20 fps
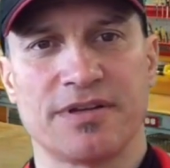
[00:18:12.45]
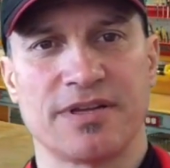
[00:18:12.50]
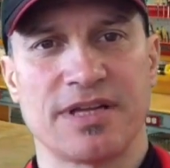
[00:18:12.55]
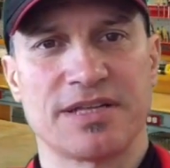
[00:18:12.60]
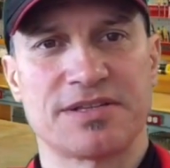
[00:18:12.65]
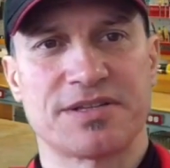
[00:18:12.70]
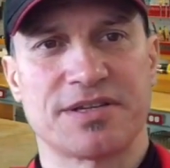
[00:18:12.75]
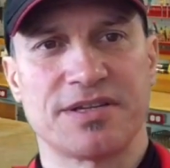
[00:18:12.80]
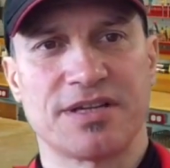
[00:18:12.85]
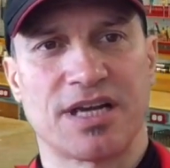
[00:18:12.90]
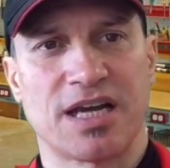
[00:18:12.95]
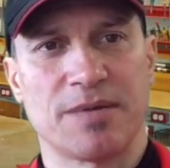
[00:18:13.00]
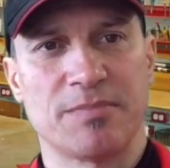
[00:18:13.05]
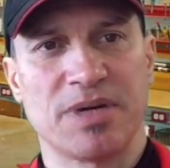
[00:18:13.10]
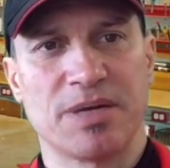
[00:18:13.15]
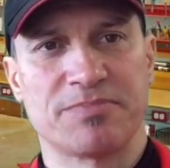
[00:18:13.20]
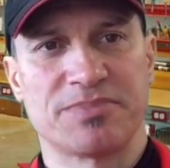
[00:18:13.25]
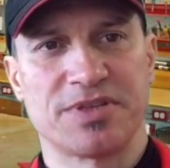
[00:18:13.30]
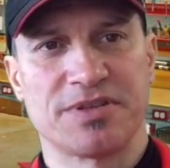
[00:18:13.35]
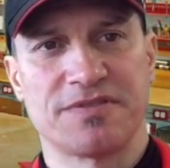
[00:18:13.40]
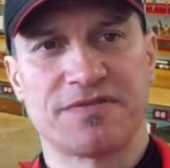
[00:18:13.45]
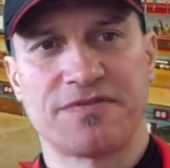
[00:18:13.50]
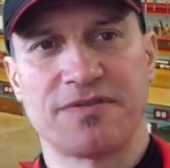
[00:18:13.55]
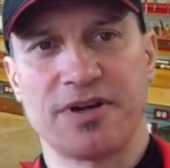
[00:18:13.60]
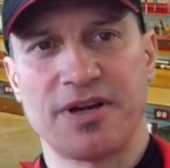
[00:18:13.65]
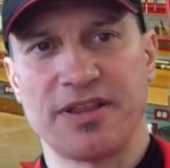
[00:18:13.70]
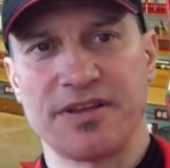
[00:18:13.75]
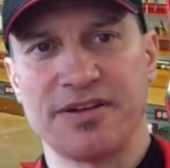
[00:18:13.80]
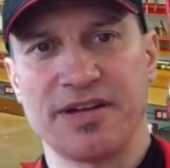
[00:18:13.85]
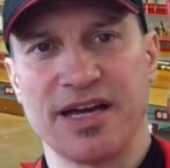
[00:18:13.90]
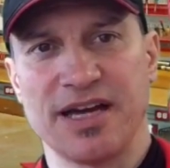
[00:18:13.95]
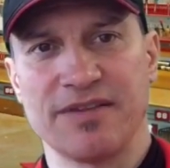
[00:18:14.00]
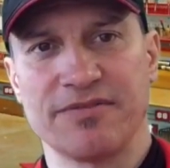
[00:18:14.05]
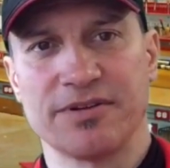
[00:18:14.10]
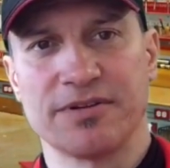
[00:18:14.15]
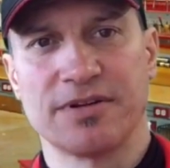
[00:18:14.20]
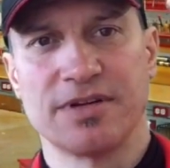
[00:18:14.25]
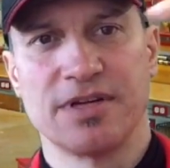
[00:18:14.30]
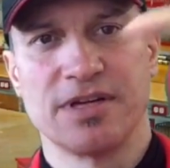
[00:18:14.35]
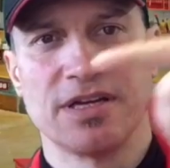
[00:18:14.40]
That's going to come up to the front of the
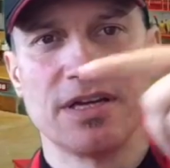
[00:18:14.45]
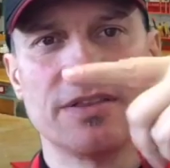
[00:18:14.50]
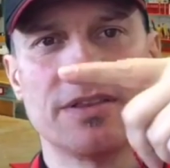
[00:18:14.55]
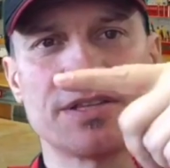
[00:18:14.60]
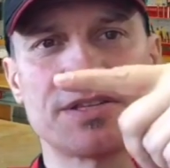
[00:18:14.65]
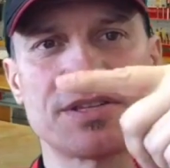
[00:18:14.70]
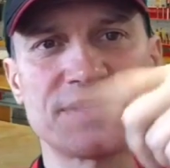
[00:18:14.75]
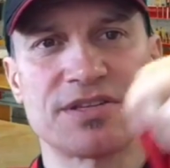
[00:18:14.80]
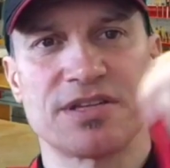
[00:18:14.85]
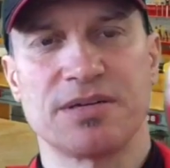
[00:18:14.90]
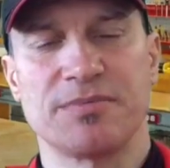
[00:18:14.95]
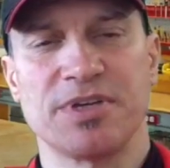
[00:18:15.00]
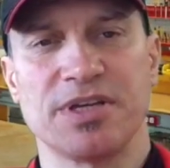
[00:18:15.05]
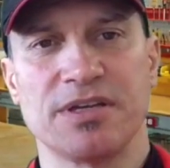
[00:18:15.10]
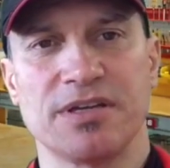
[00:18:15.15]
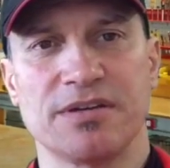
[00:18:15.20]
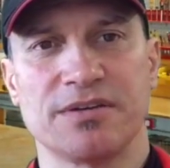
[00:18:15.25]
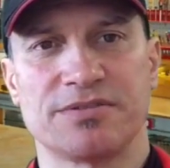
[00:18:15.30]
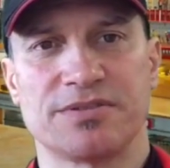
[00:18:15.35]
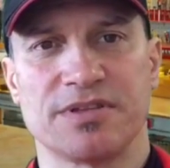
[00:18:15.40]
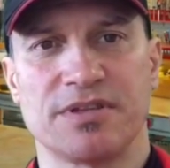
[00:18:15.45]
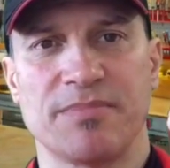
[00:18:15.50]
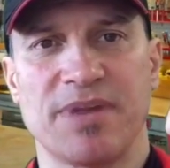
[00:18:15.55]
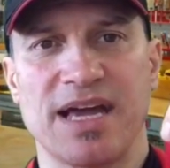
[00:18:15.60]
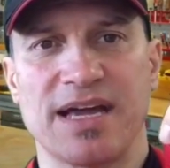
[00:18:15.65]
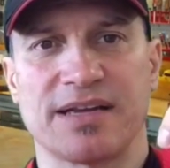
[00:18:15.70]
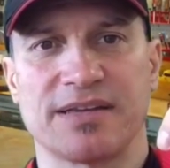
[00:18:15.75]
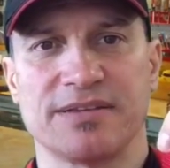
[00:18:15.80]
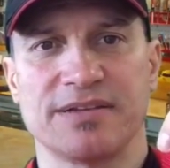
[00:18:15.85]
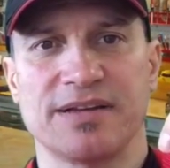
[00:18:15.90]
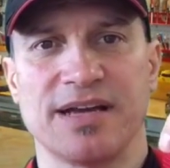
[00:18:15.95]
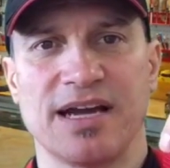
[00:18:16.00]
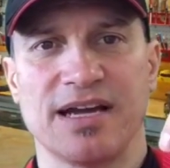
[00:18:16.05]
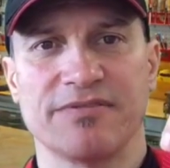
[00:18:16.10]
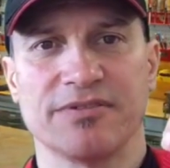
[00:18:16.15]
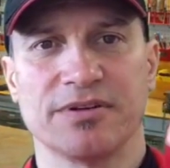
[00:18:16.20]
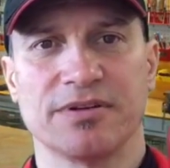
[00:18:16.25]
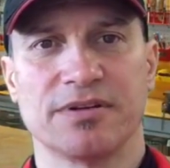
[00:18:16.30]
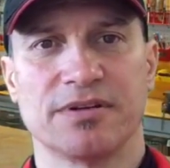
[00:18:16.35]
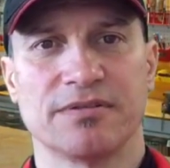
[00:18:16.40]
diver, and this is going to be to the back of the
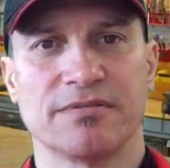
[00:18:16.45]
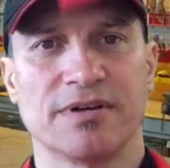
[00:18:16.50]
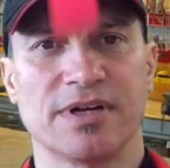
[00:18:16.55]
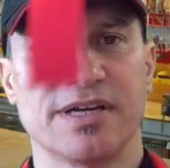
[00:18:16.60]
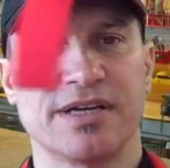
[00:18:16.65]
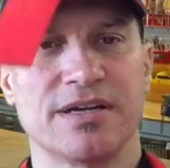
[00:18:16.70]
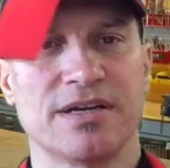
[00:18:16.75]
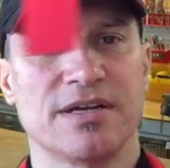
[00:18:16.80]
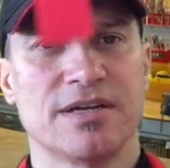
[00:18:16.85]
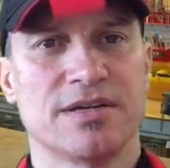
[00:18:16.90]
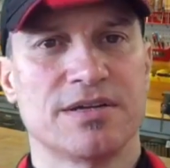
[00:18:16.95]
diver, right?